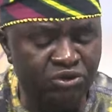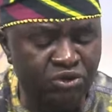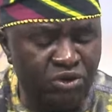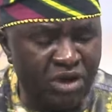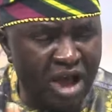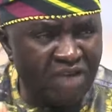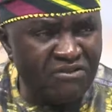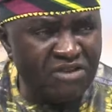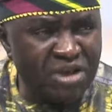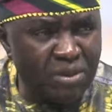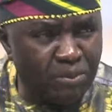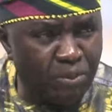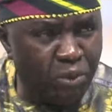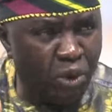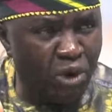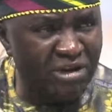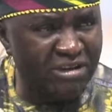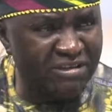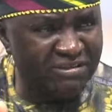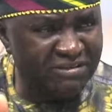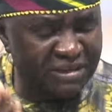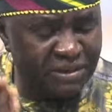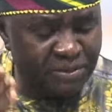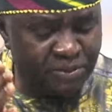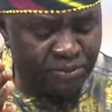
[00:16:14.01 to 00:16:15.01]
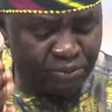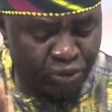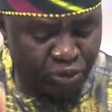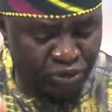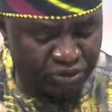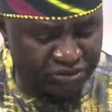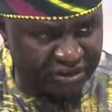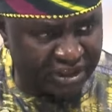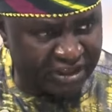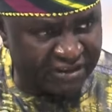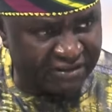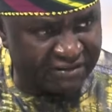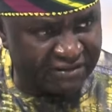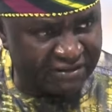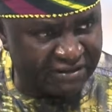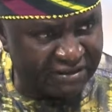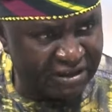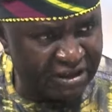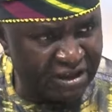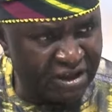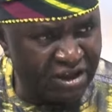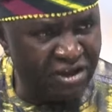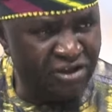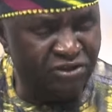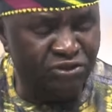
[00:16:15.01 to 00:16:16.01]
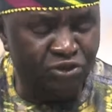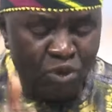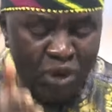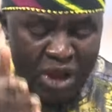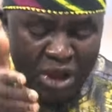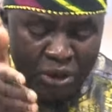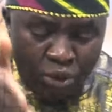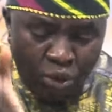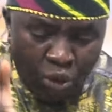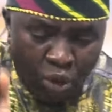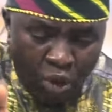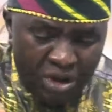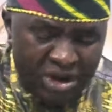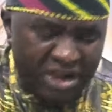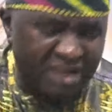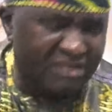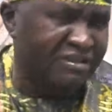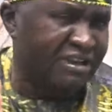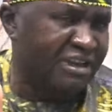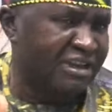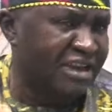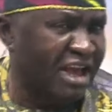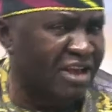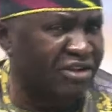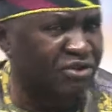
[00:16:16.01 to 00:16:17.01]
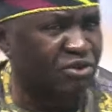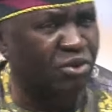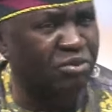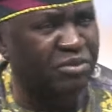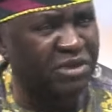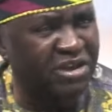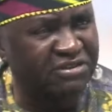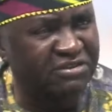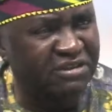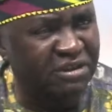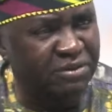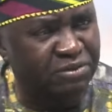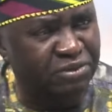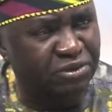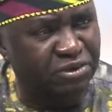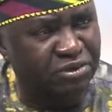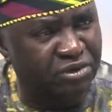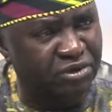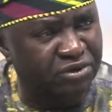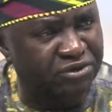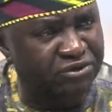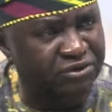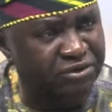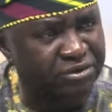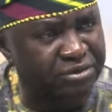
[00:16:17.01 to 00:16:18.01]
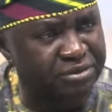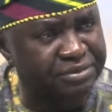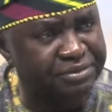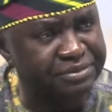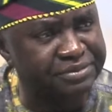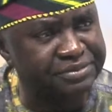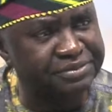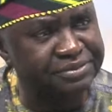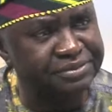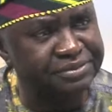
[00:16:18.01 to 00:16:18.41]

we should have a policy process to encourage that domestic production.